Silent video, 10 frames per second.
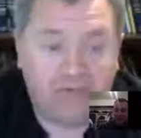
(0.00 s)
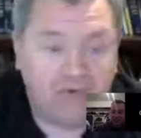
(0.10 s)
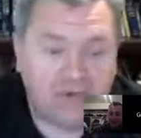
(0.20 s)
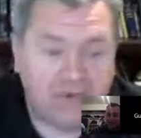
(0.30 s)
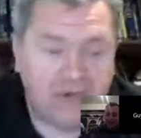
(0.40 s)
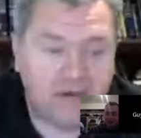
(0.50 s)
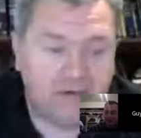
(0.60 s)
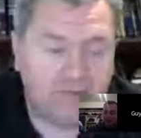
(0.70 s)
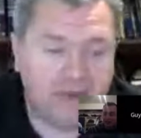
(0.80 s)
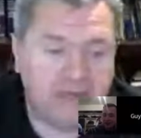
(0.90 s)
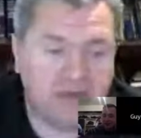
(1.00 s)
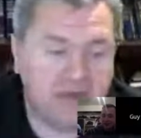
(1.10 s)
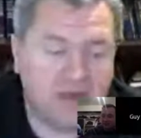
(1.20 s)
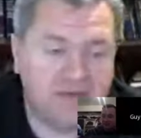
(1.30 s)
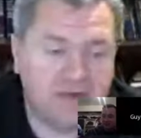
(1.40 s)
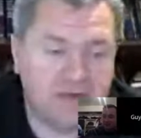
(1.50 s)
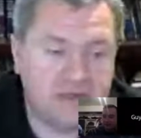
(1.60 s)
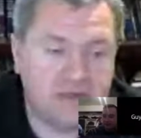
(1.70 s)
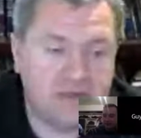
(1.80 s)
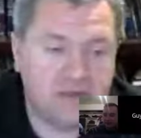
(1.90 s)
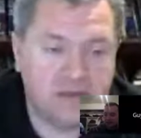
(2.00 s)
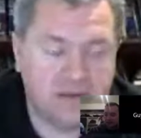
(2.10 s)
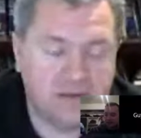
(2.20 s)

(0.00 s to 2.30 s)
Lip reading: that based on the evidence that the